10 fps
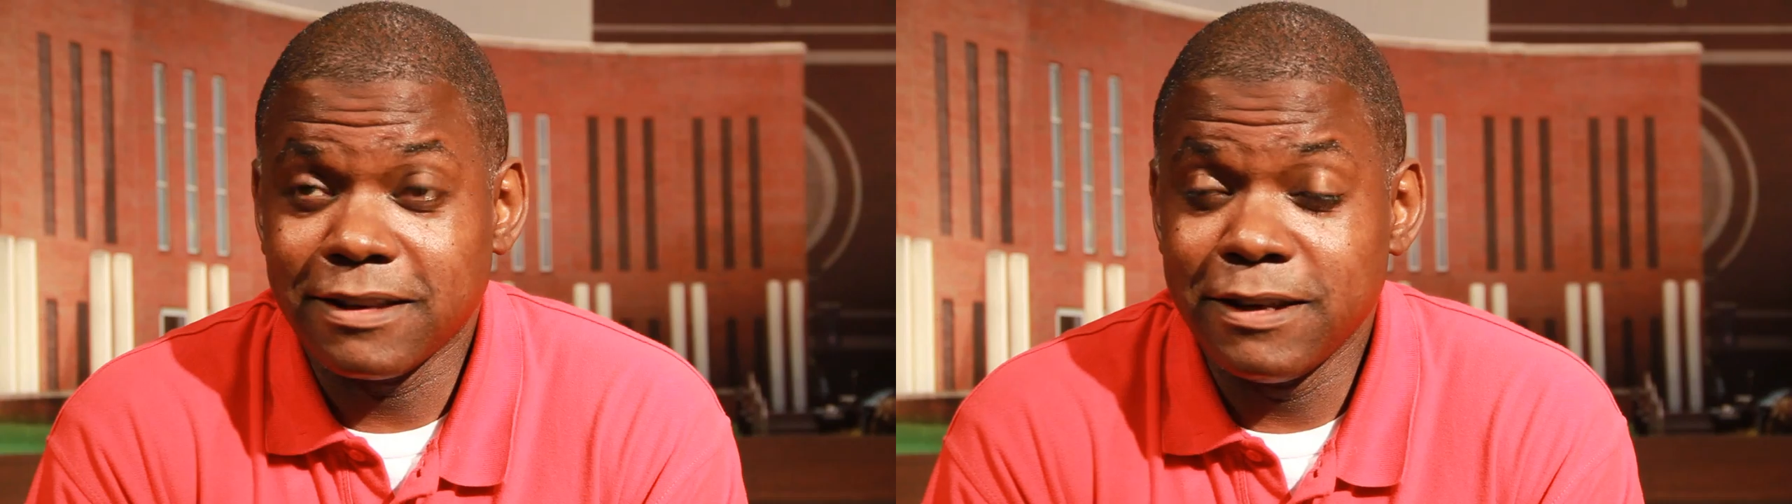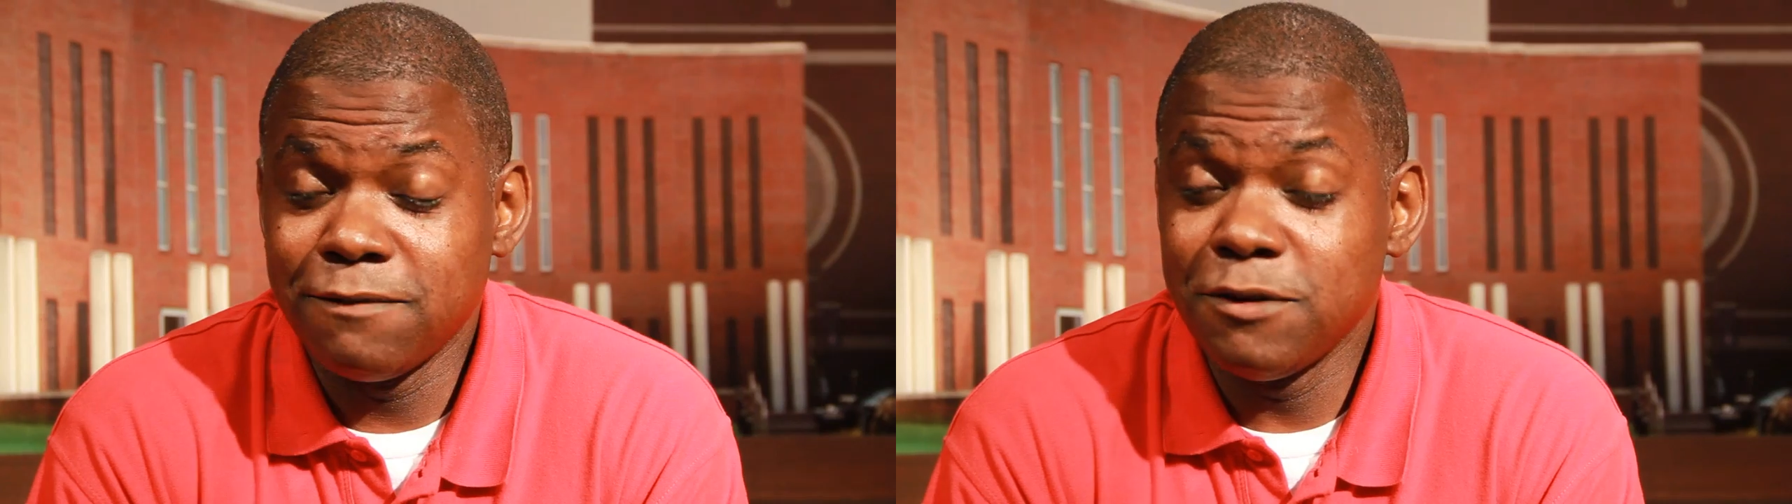
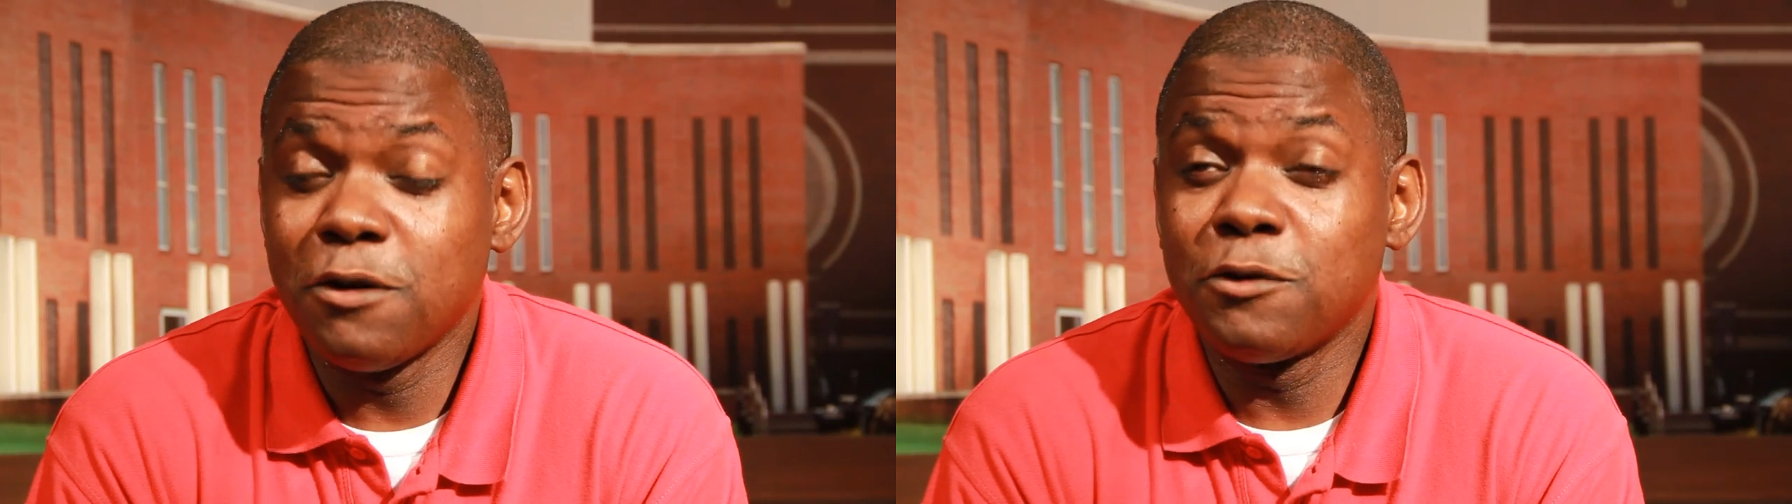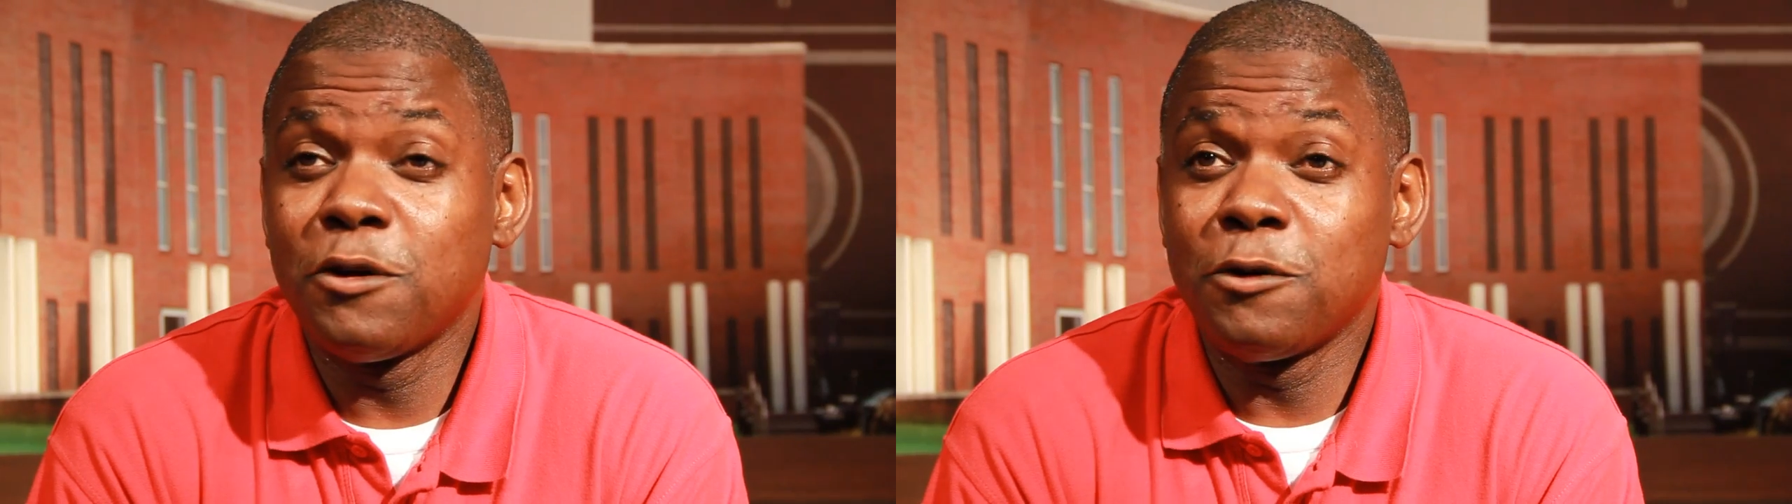And if you
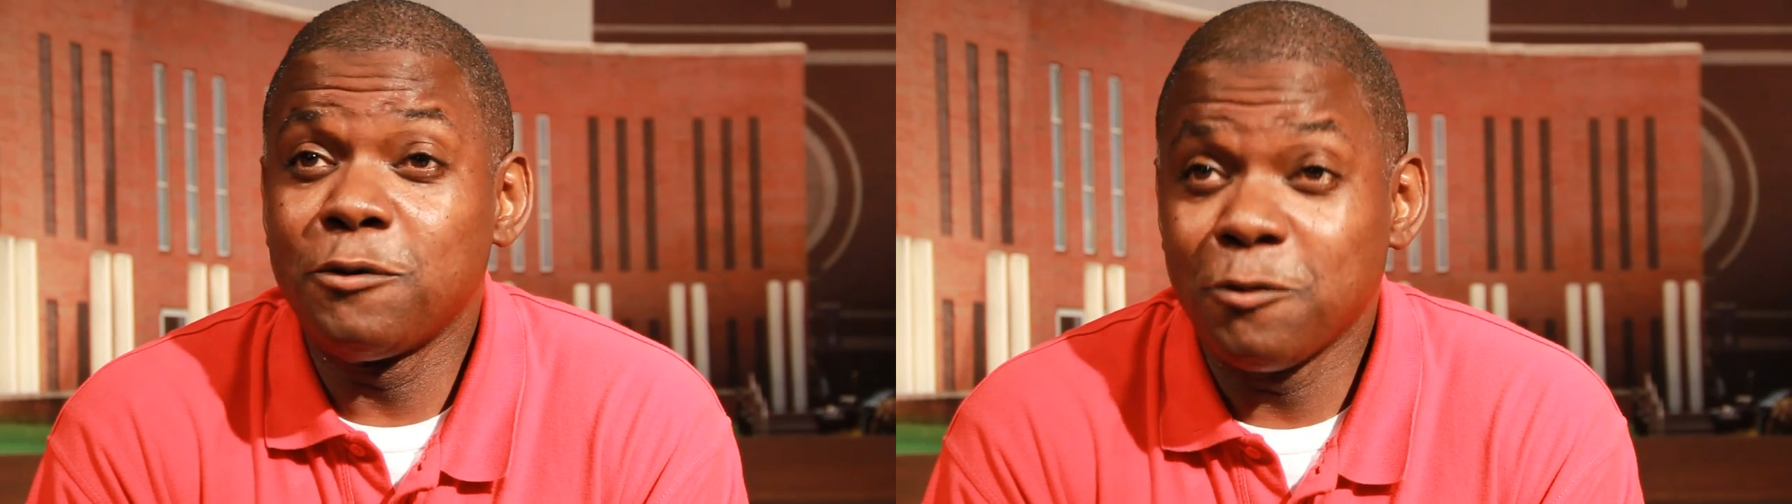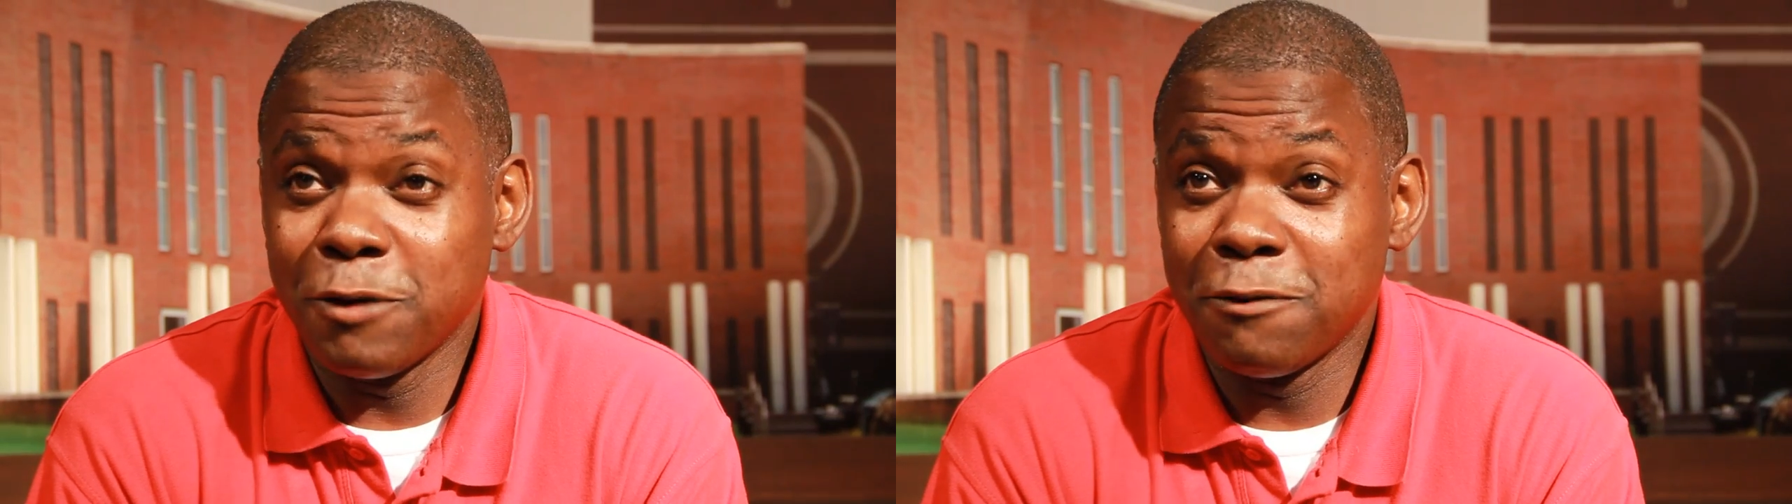don't know what